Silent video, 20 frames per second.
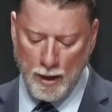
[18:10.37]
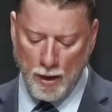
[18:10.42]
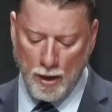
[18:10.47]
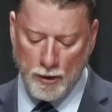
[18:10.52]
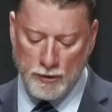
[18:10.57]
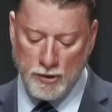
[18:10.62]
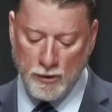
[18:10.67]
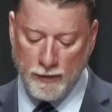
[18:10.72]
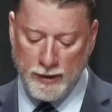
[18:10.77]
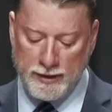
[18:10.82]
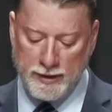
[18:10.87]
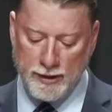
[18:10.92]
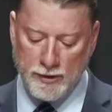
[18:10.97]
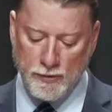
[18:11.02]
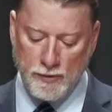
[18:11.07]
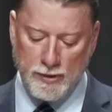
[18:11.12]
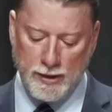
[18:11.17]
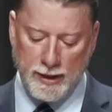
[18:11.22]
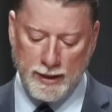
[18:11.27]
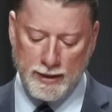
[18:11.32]
Also, that's
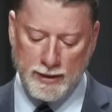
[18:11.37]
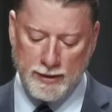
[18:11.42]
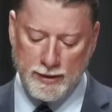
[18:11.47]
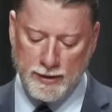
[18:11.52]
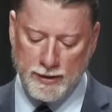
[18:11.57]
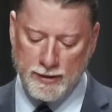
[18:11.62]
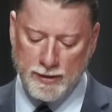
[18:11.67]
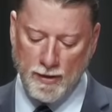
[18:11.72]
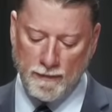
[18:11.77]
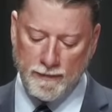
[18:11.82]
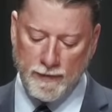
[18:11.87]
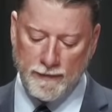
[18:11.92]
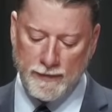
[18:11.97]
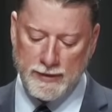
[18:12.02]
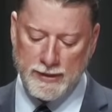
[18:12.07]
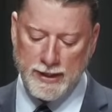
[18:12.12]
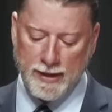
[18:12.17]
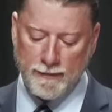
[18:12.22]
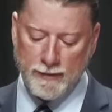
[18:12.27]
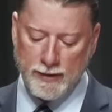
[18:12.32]
interesting because this is Psalm
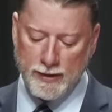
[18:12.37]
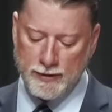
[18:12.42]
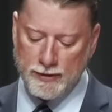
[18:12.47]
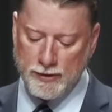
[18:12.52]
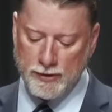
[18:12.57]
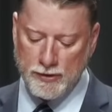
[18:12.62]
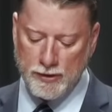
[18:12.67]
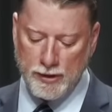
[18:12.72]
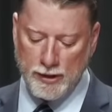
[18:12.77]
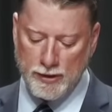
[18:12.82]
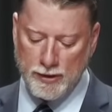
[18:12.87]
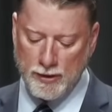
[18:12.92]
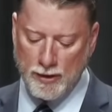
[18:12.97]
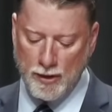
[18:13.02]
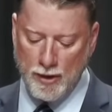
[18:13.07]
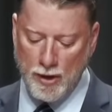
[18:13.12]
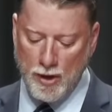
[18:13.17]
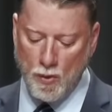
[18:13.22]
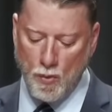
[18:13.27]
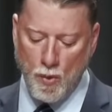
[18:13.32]
57. This is just
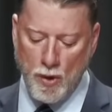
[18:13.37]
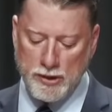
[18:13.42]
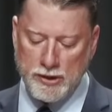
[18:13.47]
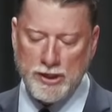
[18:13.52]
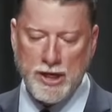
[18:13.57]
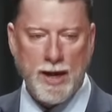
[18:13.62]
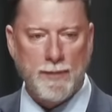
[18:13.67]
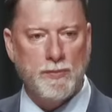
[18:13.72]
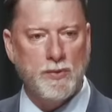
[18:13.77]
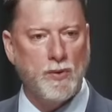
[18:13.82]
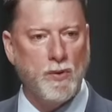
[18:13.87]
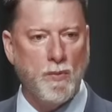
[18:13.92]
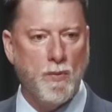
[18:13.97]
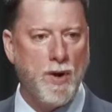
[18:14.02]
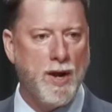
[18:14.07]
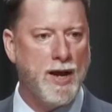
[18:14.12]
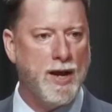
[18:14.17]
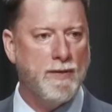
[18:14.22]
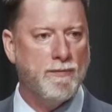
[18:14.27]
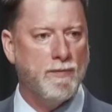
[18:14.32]
one chapter
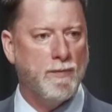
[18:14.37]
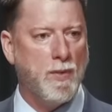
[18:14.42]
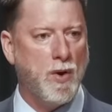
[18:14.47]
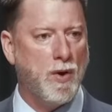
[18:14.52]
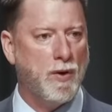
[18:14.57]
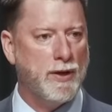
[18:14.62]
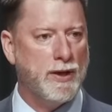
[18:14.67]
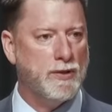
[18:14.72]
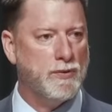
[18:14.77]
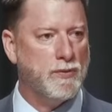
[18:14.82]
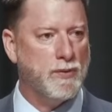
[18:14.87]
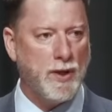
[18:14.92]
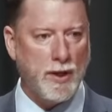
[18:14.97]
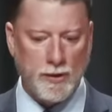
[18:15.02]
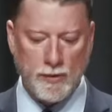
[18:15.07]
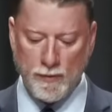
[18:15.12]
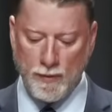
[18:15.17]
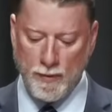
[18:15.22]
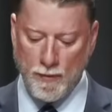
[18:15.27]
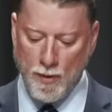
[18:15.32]
away from our
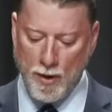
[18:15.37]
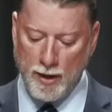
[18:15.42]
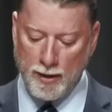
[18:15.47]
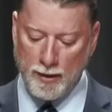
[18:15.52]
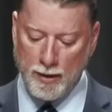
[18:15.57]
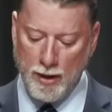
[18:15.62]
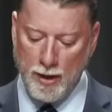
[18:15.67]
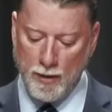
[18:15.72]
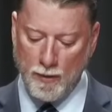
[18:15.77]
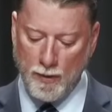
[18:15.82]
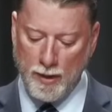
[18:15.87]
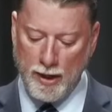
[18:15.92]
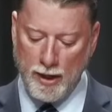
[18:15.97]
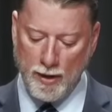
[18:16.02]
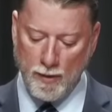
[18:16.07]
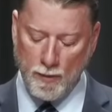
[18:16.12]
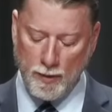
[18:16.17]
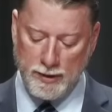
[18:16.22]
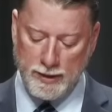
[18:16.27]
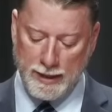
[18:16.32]
introductory one. We're
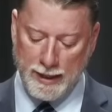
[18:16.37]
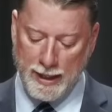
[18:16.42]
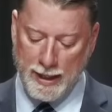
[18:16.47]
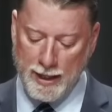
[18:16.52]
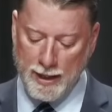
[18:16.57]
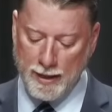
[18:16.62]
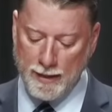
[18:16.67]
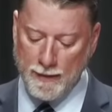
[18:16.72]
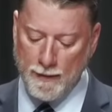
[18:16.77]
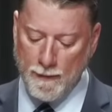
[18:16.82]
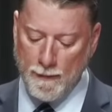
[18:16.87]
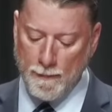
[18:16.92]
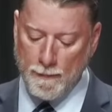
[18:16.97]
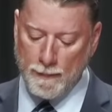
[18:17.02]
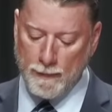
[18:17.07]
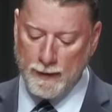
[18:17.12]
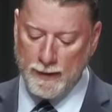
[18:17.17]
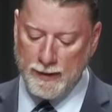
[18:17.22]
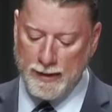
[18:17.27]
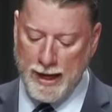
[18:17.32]
here once again.
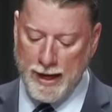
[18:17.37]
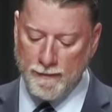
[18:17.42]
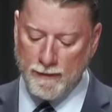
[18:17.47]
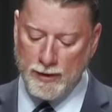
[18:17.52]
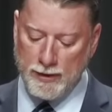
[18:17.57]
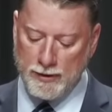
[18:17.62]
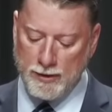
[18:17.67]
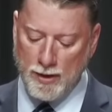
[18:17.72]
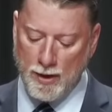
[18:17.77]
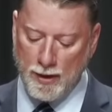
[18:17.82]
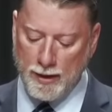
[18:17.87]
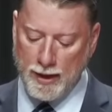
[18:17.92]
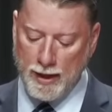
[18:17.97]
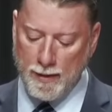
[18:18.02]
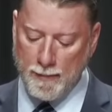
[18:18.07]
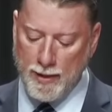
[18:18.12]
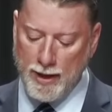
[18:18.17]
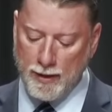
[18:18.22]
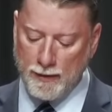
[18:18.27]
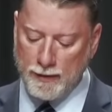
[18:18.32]
David is
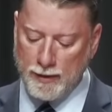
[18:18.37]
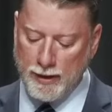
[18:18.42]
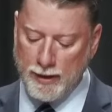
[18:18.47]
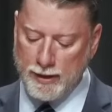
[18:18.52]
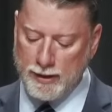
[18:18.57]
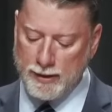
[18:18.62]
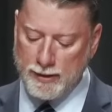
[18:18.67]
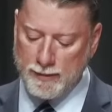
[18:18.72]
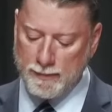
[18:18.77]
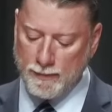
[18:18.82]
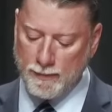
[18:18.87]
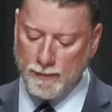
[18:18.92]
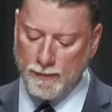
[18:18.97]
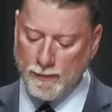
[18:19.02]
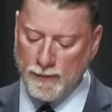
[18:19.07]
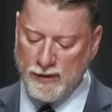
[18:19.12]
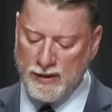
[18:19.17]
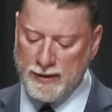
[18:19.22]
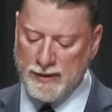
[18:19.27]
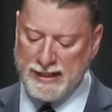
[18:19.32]
talking about his
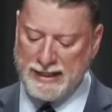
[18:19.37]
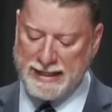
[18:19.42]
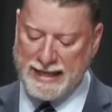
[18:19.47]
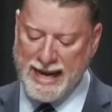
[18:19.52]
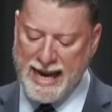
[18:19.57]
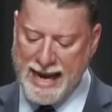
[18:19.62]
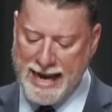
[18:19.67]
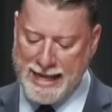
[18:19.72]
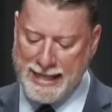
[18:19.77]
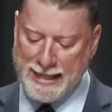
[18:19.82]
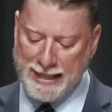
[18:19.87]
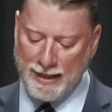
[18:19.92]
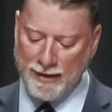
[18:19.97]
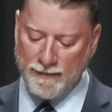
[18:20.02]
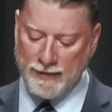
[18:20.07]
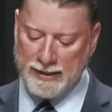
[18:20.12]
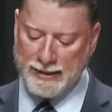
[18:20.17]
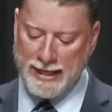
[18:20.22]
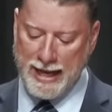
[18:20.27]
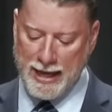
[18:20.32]
the, the teeth
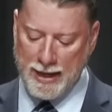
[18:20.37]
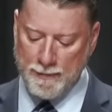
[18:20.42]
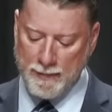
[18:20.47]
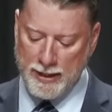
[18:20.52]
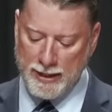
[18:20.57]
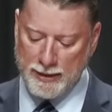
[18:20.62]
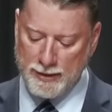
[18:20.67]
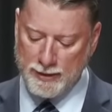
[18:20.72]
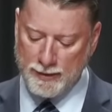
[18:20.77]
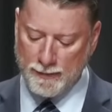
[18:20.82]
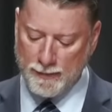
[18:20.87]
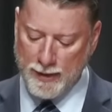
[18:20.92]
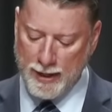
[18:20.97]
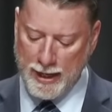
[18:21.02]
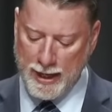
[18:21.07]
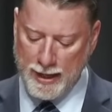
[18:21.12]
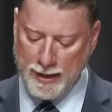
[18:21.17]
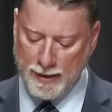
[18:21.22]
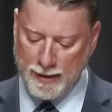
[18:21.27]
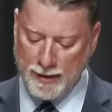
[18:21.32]
of his enemies
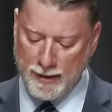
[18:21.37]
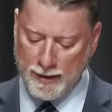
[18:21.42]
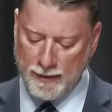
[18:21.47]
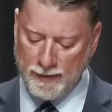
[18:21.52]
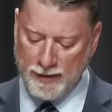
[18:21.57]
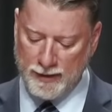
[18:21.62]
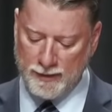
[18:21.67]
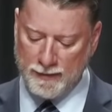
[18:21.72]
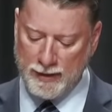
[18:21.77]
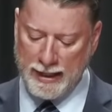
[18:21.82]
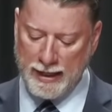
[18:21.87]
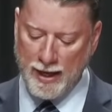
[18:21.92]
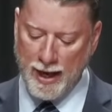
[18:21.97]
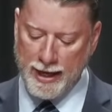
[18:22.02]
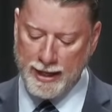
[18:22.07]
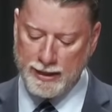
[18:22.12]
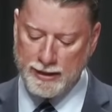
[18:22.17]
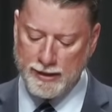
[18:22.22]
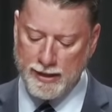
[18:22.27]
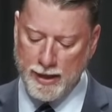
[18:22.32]
and, and
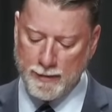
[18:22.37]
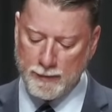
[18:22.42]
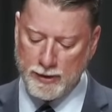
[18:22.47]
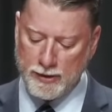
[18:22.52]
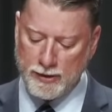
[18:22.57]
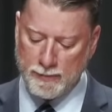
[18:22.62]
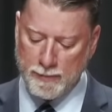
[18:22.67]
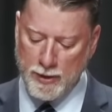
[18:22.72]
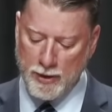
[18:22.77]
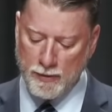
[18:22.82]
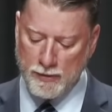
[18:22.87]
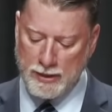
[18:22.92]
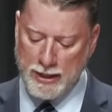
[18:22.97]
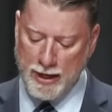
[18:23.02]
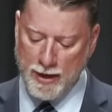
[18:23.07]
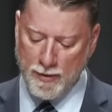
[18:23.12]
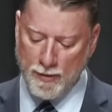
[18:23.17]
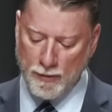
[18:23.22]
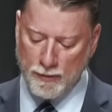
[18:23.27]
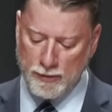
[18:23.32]
likens them to spears
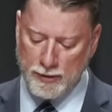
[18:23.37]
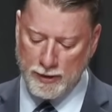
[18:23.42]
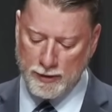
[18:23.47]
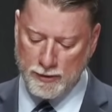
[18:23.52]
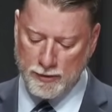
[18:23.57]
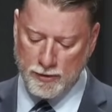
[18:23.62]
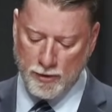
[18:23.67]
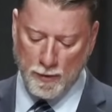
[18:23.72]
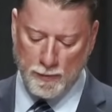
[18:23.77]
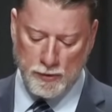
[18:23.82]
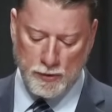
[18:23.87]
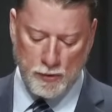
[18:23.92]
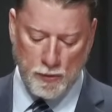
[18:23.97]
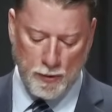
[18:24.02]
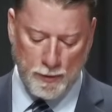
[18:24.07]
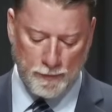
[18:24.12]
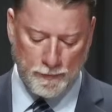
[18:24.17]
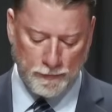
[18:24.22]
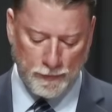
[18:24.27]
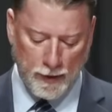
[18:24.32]
and arrows and sharp
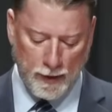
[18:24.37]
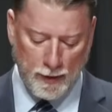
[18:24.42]
sword.